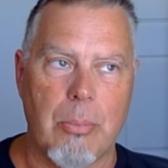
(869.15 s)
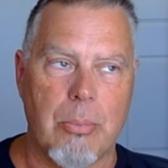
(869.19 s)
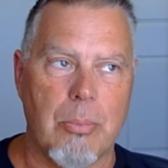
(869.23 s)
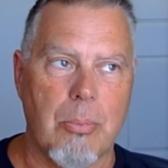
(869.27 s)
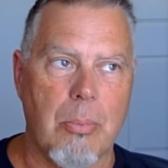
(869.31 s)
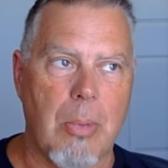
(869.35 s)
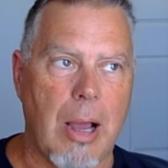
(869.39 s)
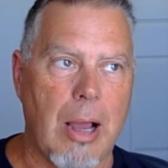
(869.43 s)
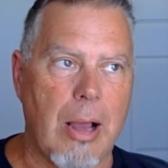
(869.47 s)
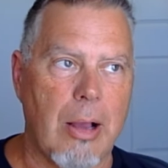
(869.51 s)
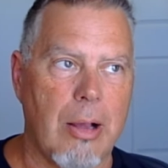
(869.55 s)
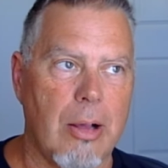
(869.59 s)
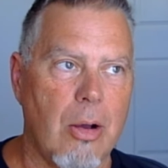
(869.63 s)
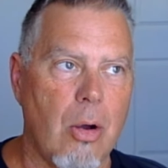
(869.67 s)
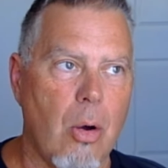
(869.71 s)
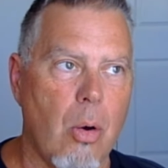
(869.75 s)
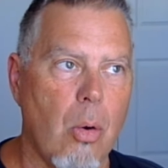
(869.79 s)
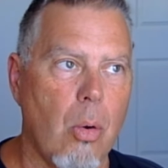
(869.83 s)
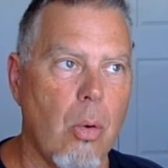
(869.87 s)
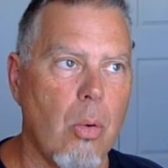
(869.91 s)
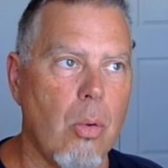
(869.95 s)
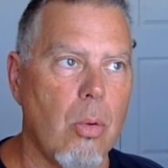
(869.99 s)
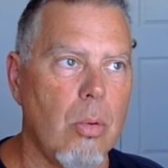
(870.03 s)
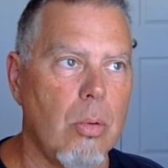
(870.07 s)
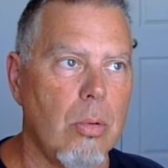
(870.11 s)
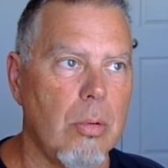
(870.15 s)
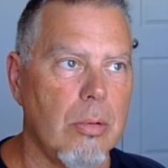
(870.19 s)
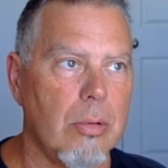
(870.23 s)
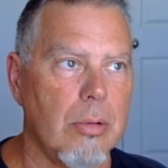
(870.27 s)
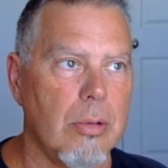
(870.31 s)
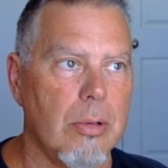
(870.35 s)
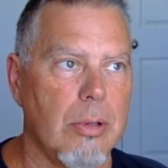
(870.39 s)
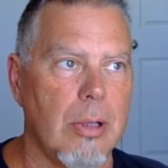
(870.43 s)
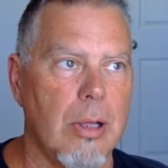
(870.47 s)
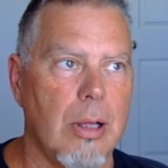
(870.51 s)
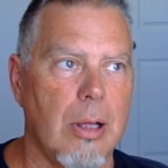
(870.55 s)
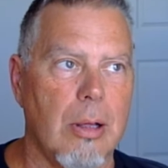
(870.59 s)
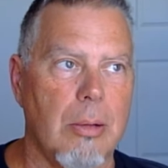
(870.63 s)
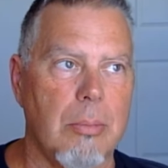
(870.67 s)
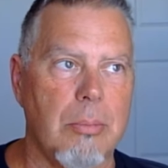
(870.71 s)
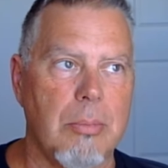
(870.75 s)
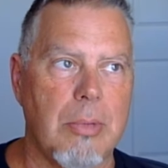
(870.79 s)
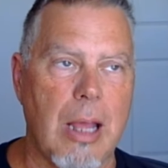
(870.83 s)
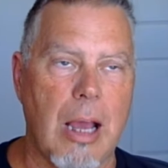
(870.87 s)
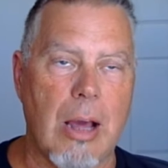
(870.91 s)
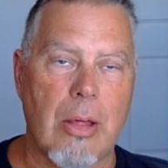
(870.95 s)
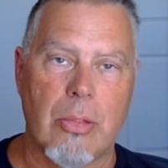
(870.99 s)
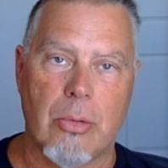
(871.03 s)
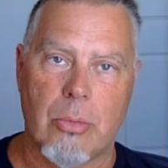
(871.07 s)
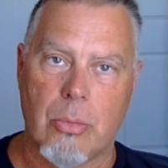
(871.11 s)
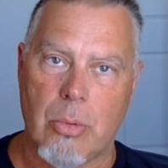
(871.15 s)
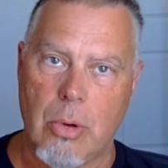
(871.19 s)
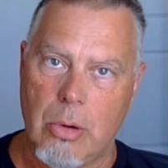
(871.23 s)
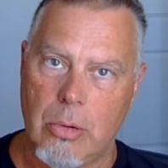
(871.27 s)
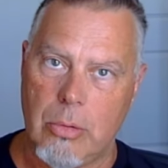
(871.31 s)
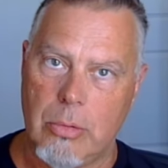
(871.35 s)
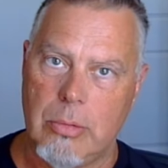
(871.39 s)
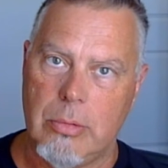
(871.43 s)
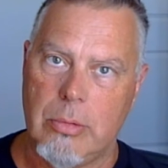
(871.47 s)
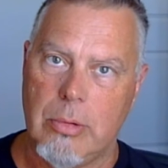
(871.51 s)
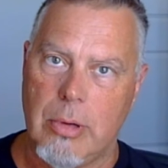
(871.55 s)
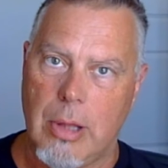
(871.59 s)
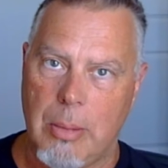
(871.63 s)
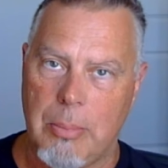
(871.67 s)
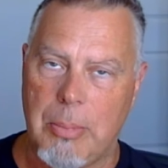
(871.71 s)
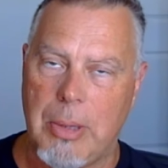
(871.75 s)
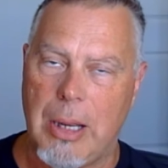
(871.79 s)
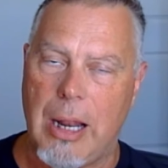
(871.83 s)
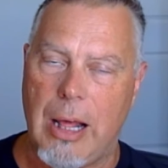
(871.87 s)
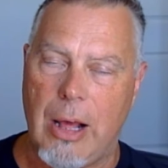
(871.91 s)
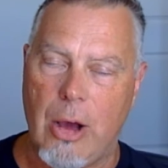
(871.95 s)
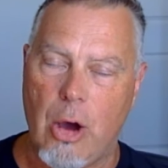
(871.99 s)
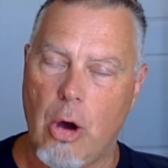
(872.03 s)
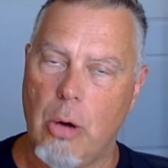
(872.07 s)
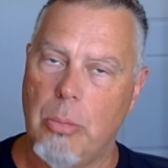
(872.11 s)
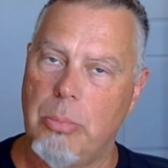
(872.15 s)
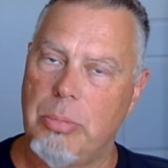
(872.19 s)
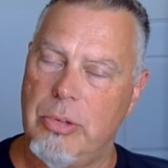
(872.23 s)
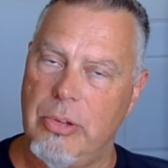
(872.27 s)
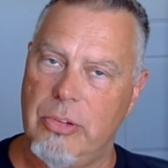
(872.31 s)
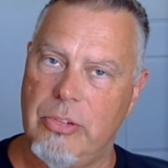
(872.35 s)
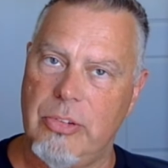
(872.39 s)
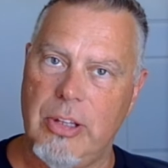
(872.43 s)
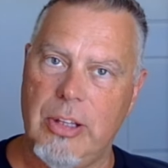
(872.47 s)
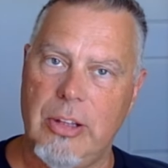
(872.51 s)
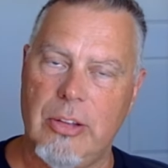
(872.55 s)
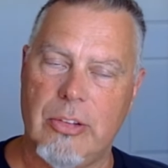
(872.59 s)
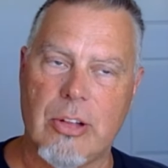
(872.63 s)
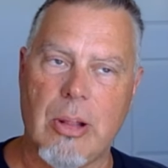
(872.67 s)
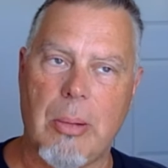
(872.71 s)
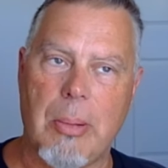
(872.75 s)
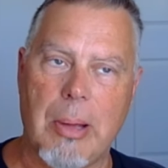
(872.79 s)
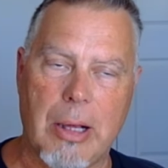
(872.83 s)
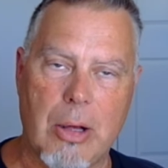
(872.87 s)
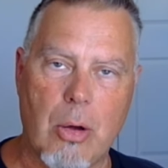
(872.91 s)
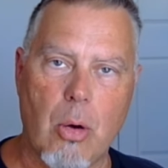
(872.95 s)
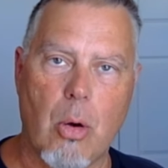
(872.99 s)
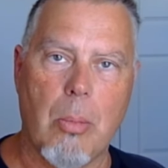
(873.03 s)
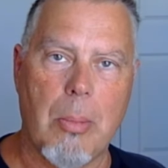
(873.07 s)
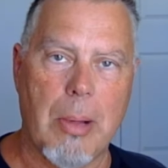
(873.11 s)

My goal down the road, I hope to see, it's not my goal.